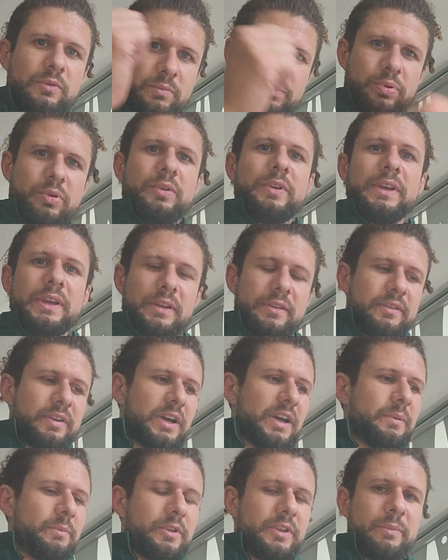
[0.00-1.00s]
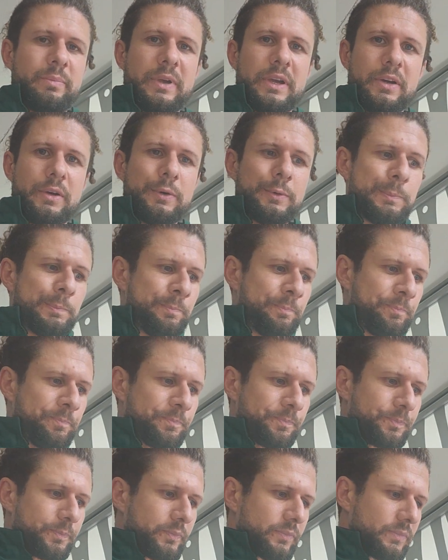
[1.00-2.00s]
putting in time on the pel
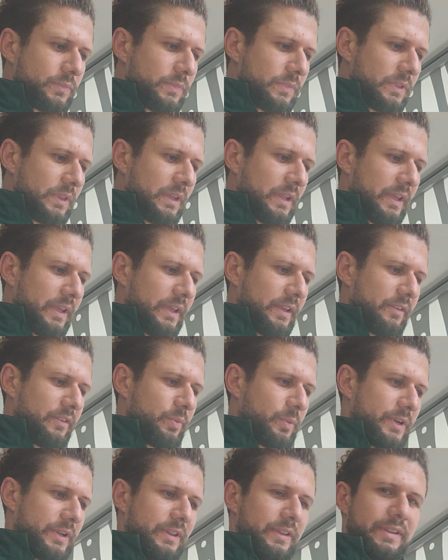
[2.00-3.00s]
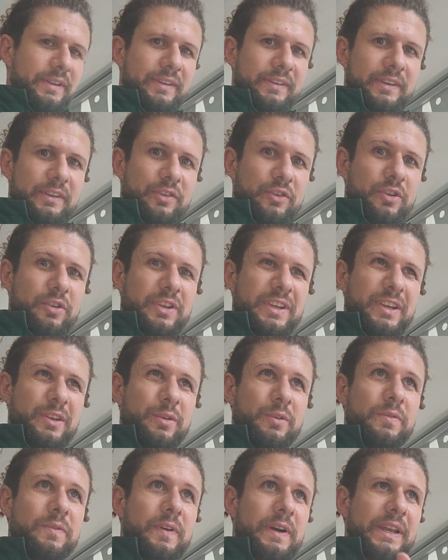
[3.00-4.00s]
is one of the things that's going to get
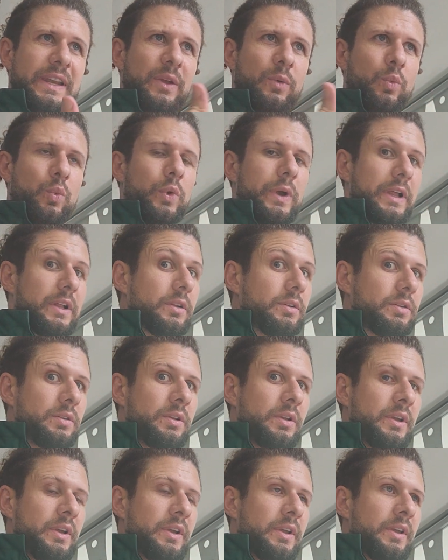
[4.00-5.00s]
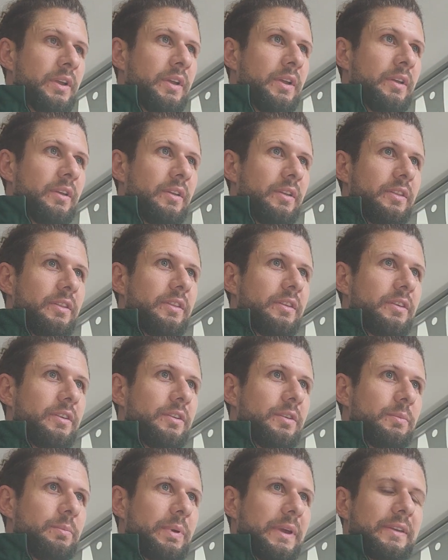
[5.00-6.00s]
you fighting well
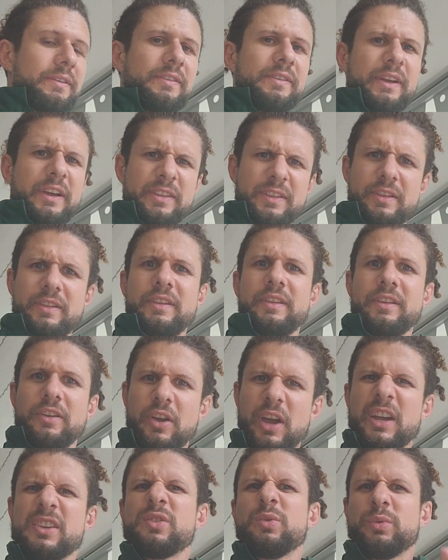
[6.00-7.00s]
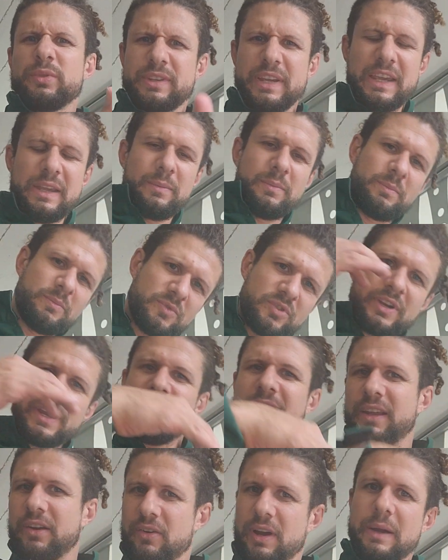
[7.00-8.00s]
the best, other than your actual team
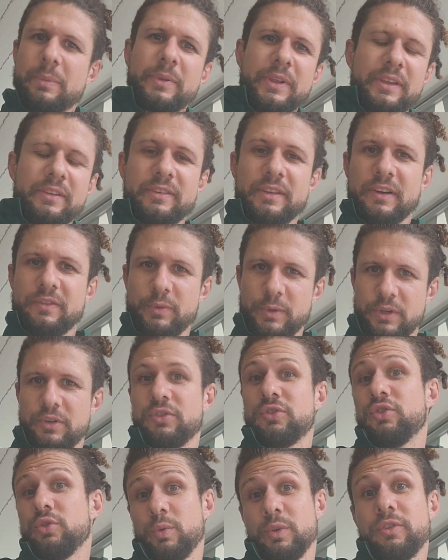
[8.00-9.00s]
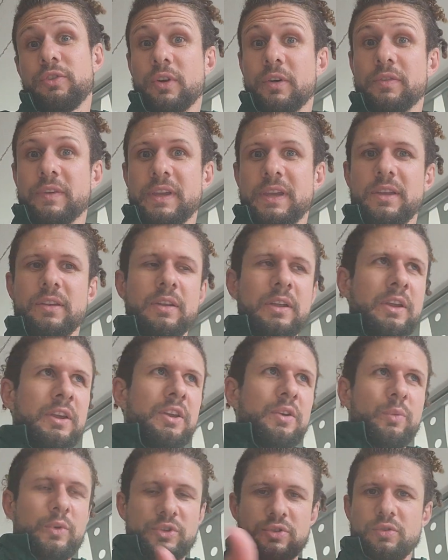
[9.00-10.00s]
training, grappling stuff, which you can do in soft kit,
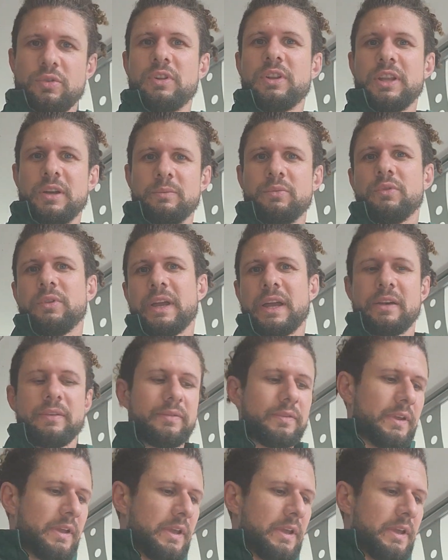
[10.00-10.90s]
which your club will have.